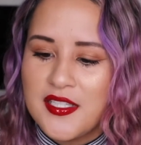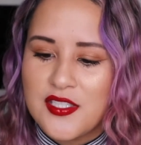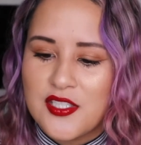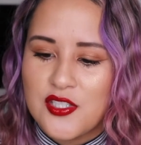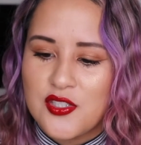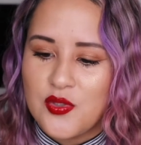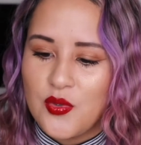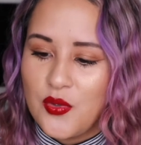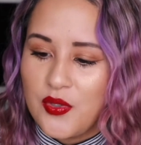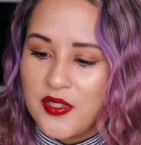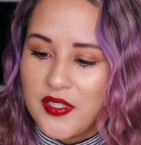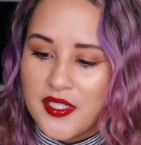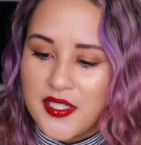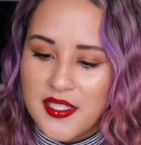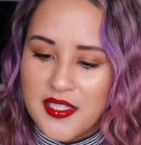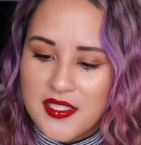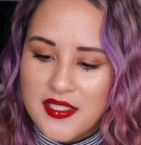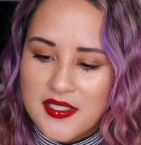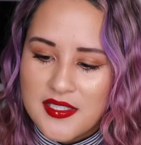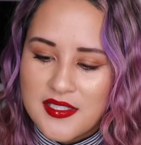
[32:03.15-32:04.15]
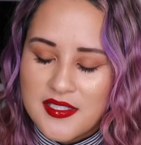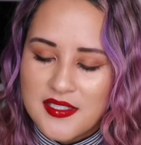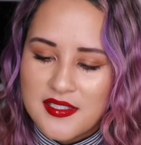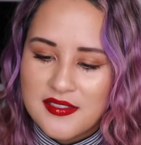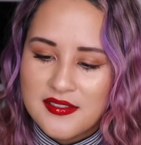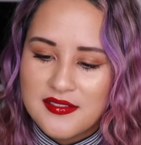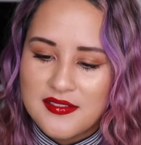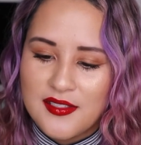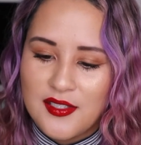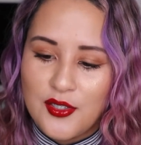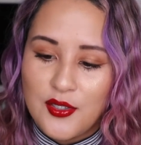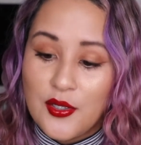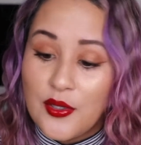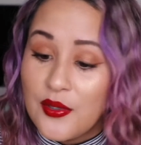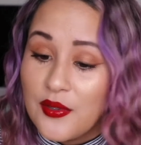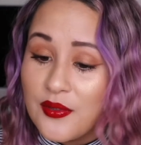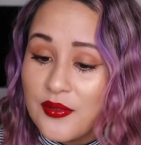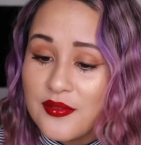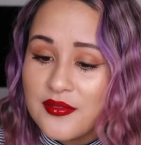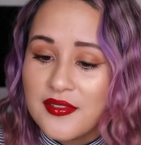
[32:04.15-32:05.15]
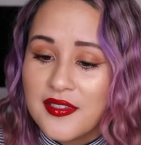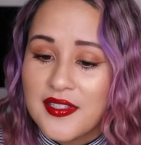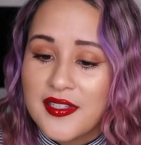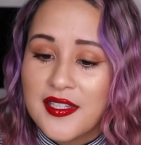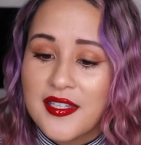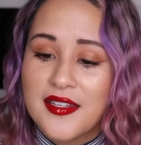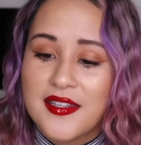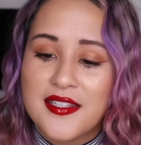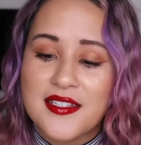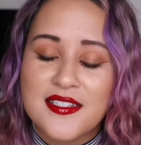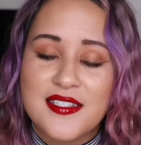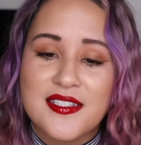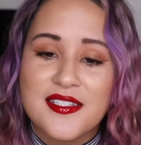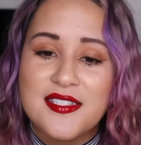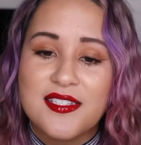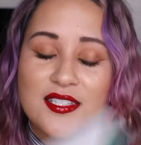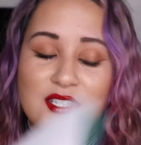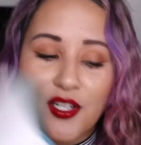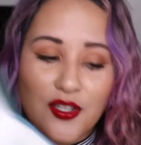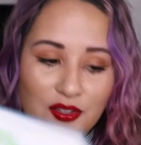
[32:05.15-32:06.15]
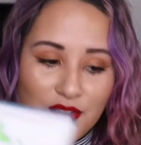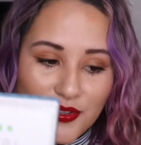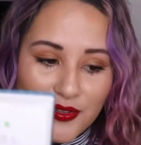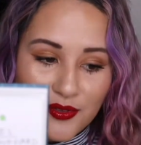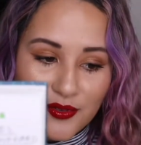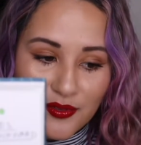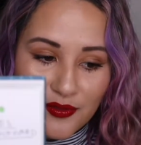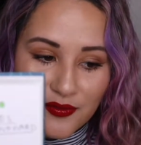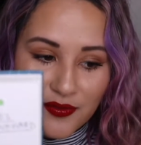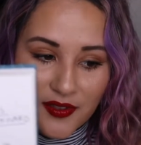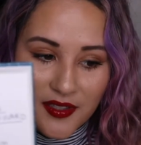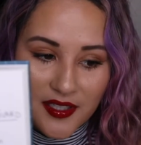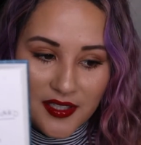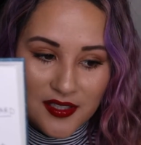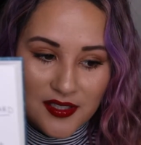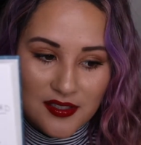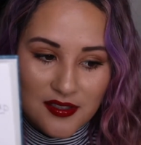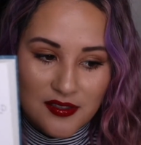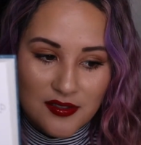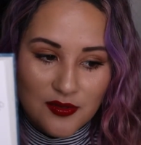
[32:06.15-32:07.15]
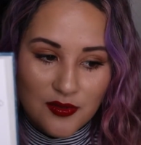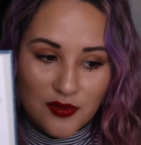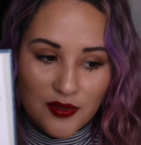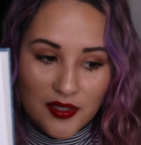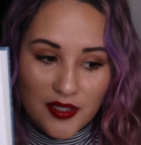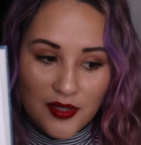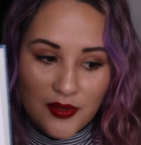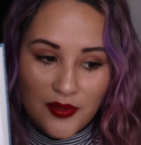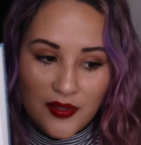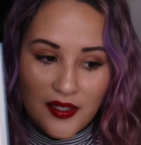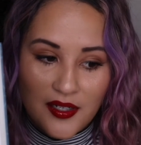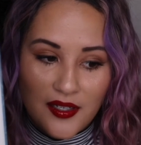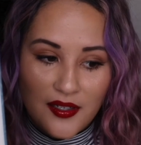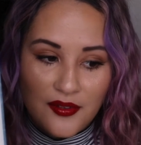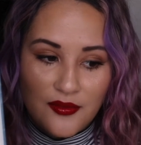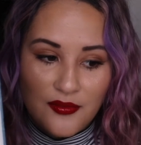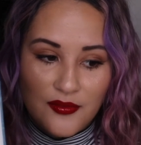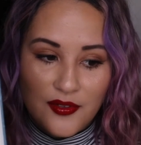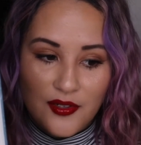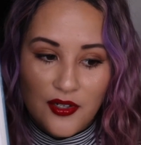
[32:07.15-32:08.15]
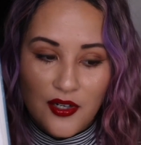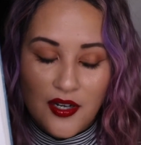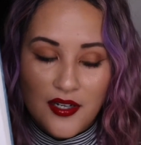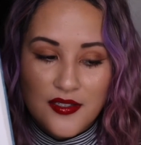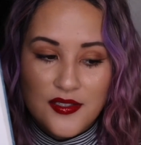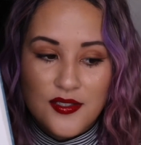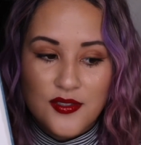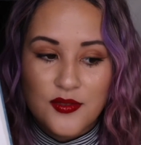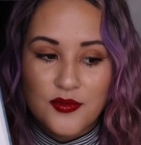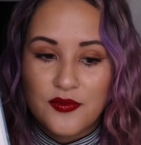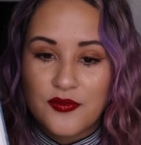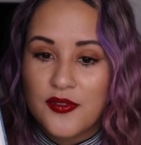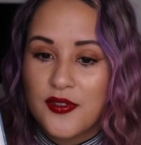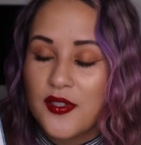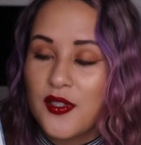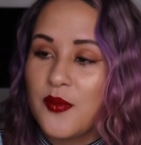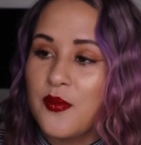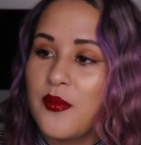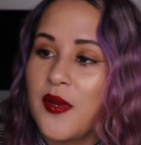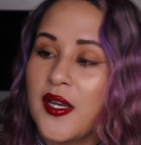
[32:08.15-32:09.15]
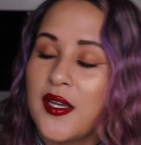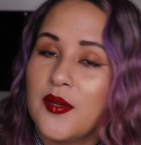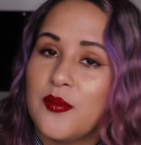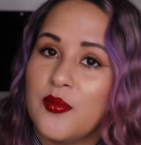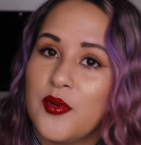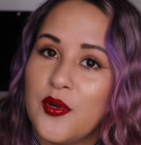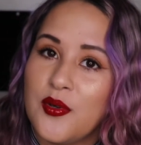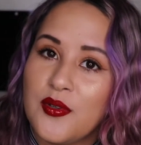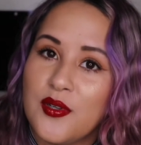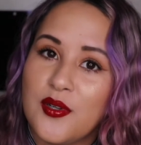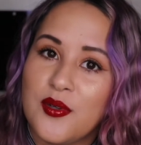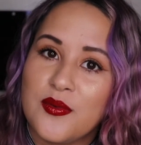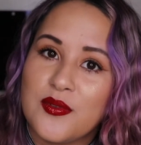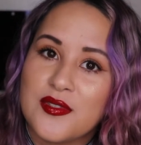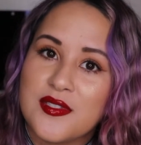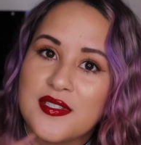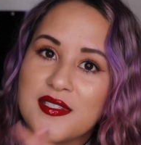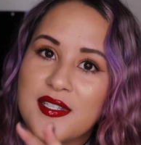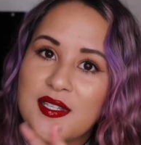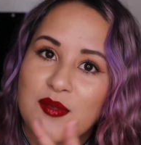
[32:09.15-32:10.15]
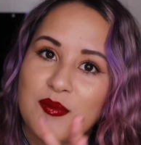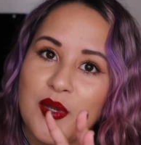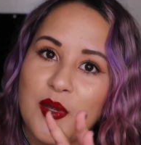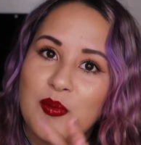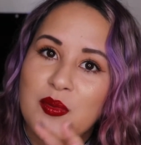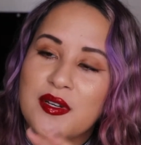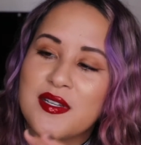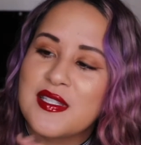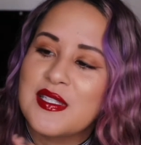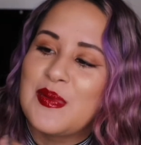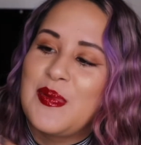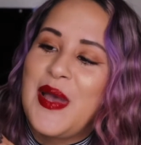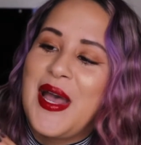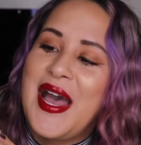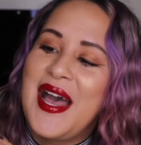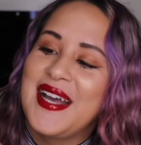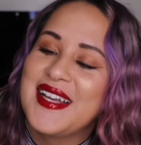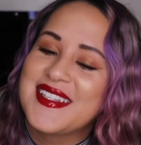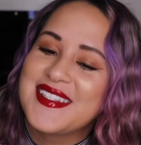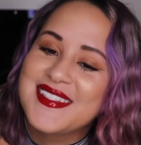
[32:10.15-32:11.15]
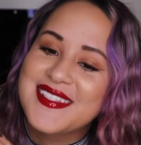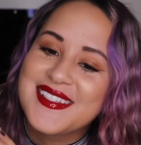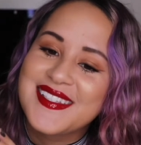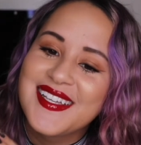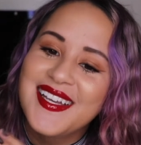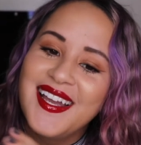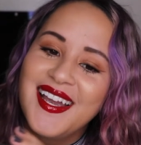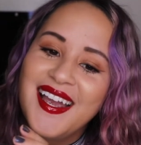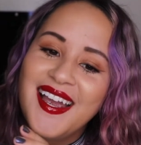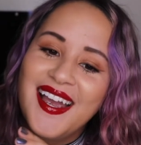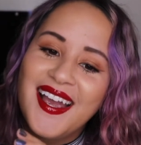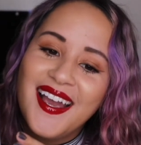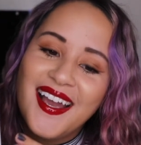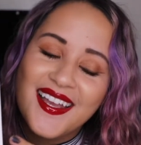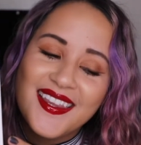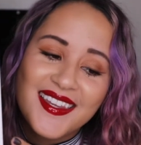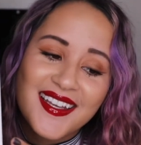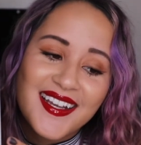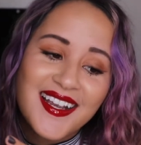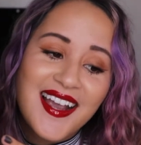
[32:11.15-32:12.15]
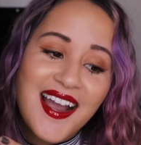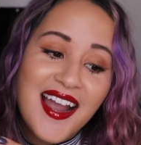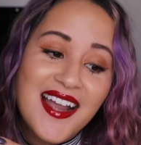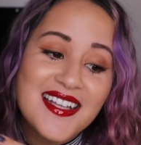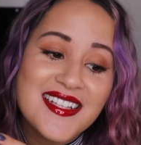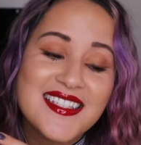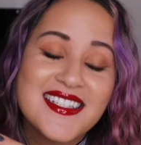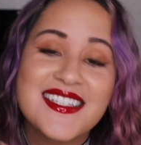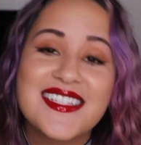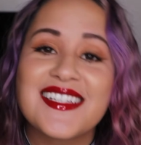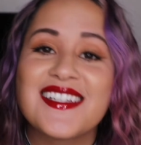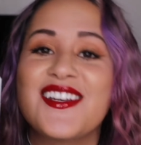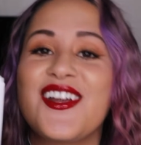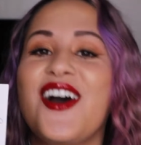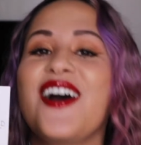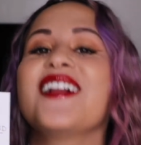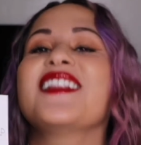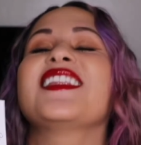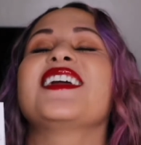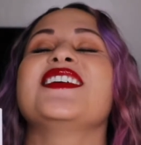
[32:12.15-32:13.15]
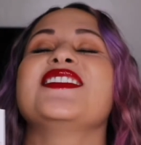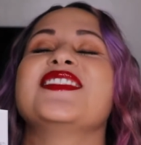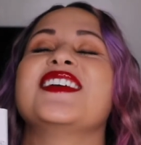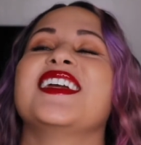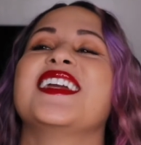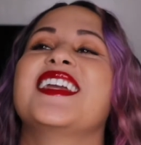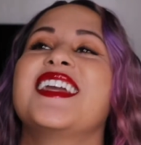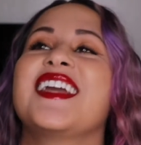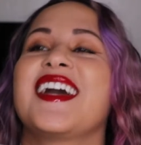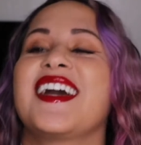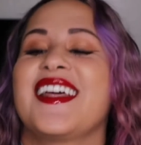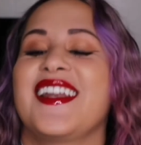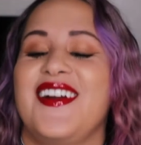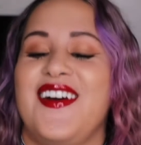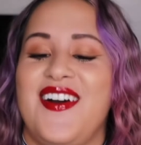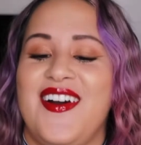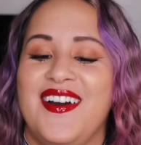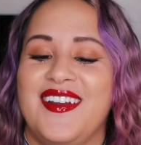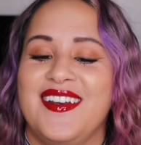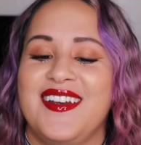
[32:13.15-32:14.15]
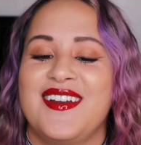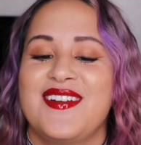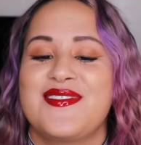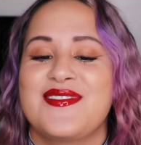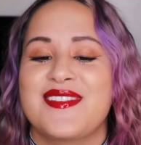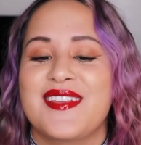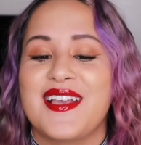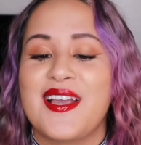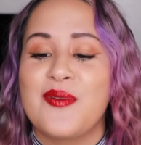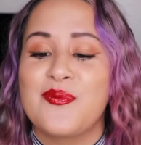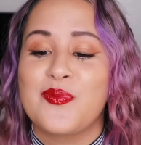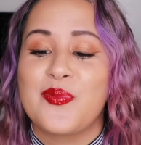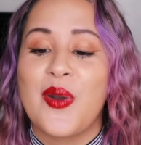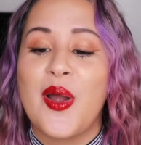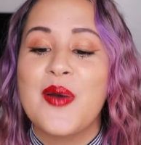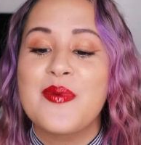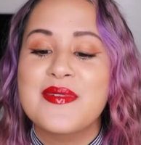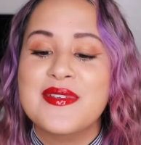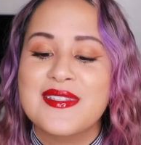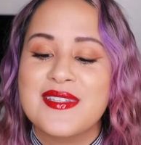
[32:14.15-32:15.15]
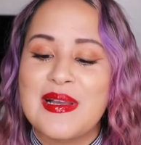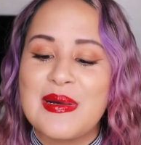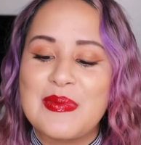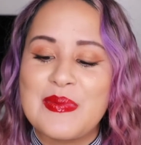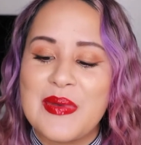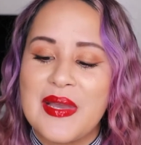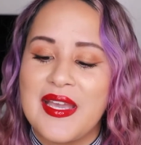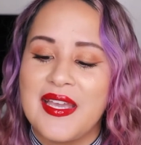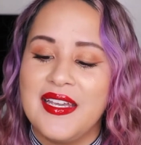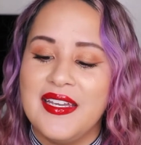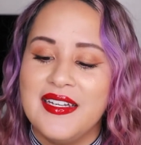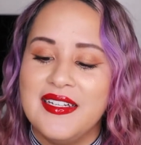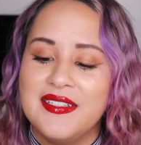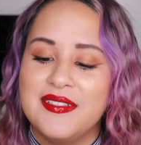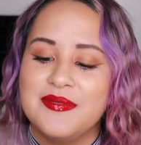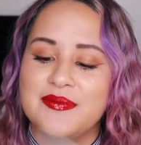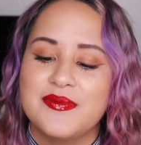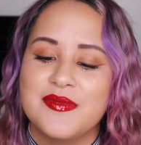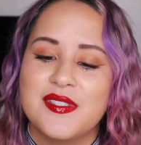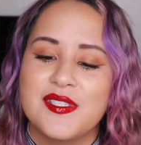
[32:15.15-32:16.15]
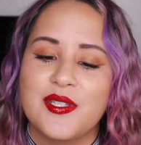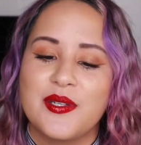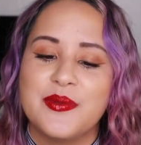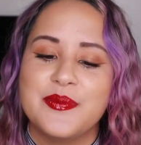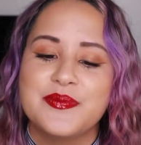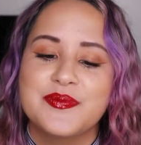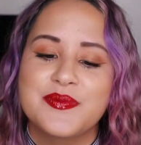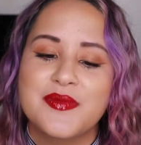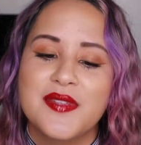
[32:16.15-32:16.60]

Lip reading: stories. Oh, this is another little funny story when I forgot to fill up my abono, which is like my bus pass. And the guy did not let me get on. And I was like, I promise I'll pay it. So